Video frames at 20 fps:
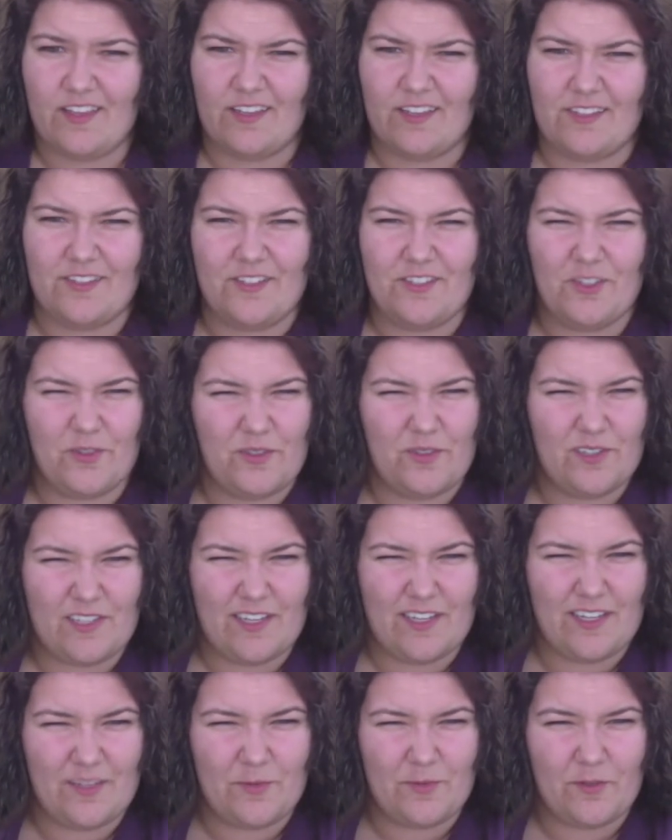the Junior
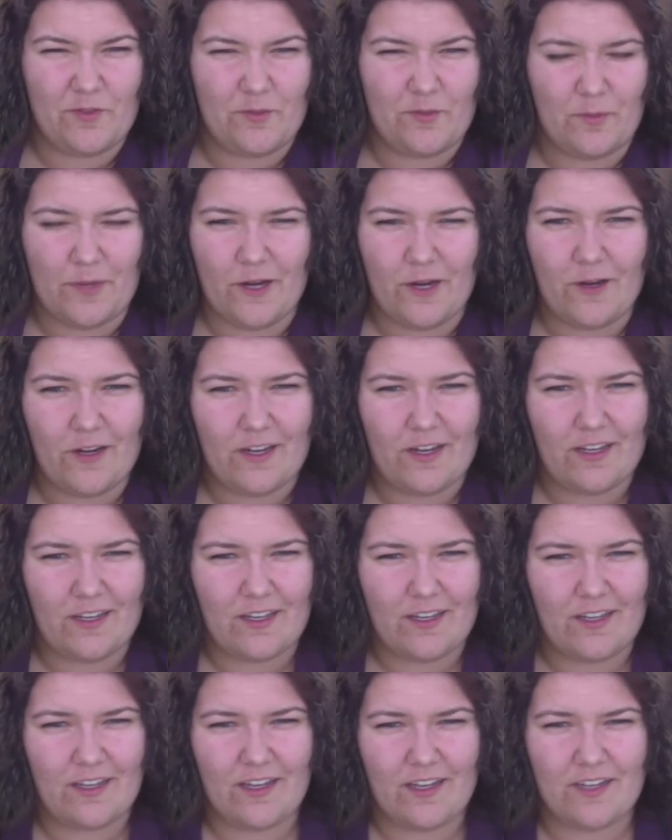Statesman of America,
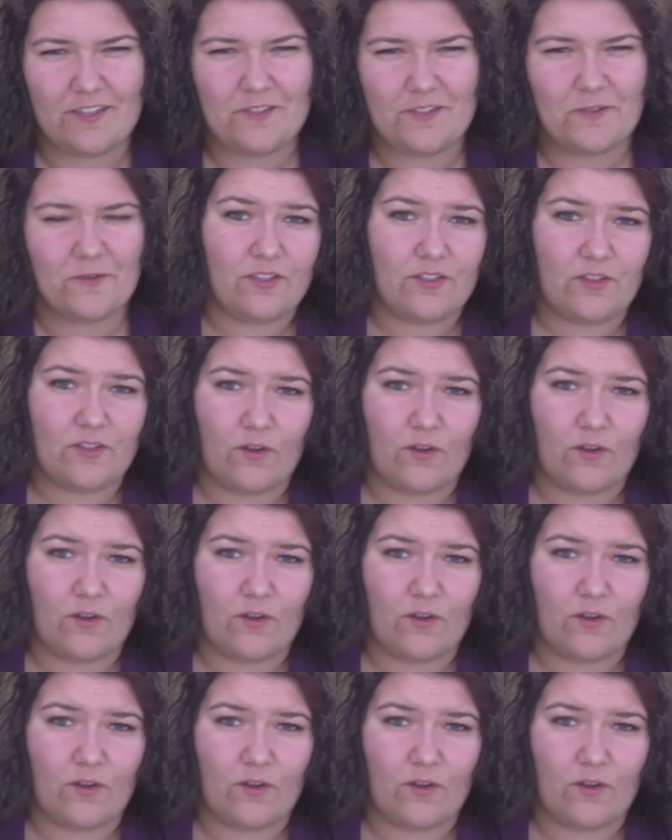in high school.